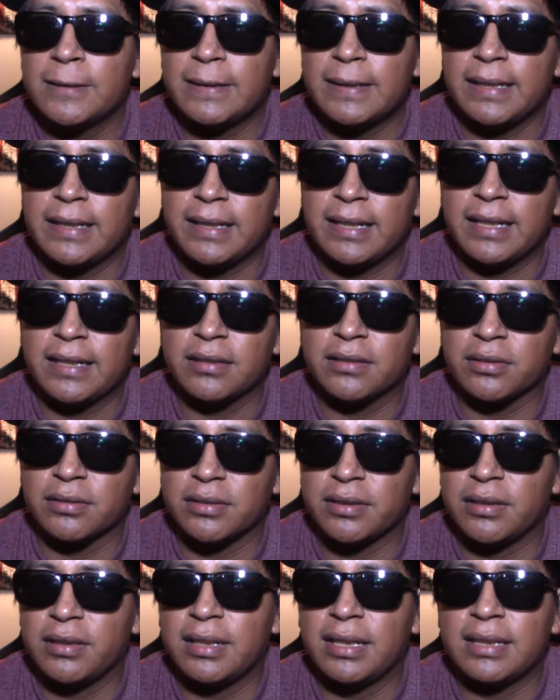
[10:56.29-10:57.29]
And I guess I'll
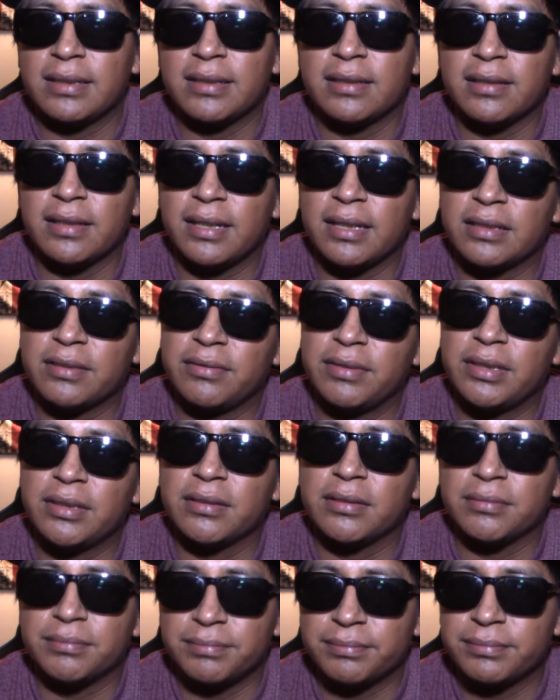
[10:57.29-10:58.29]
see you guys in the next video.